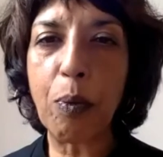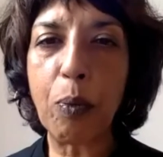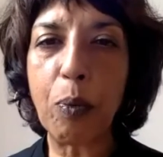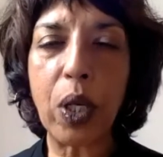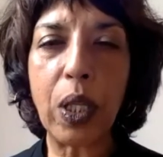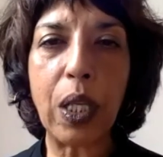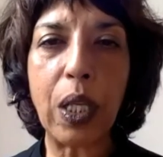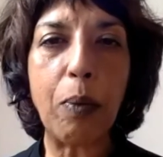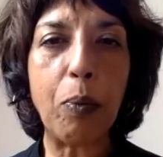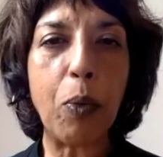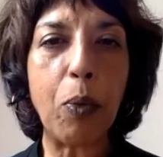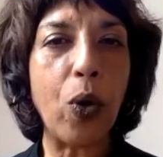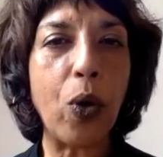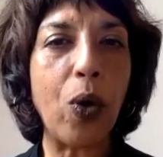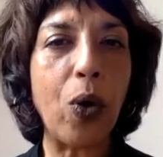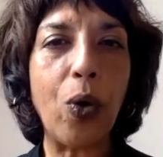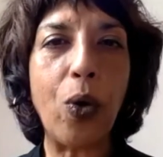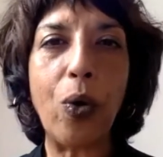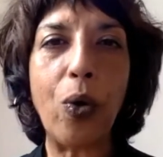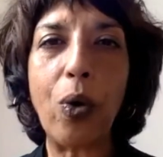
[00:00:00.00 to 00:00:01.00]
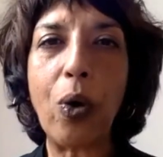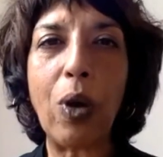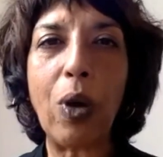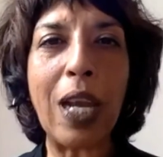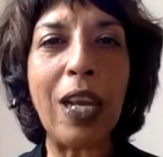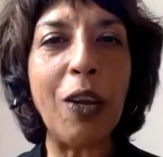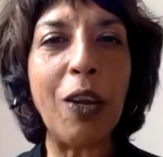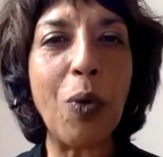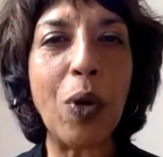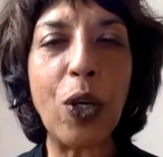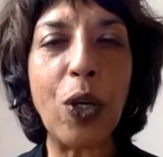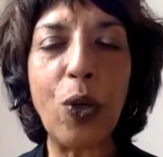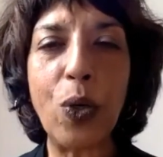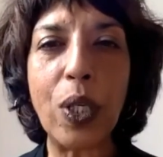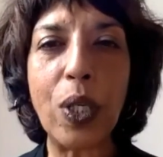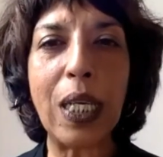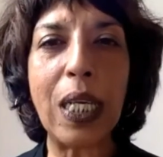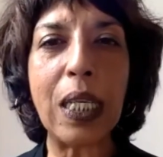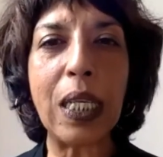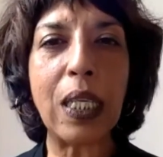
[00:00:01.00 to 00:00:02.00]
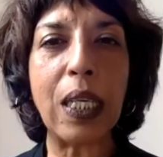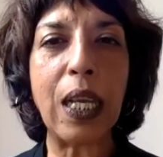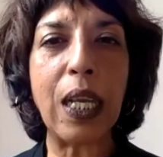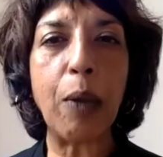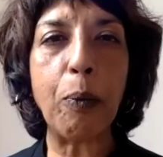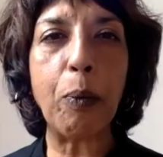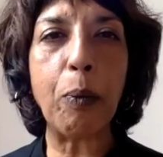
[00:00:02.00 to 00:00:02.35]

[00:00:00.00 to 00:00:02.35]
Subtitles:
Pradip, or anyone who's listening,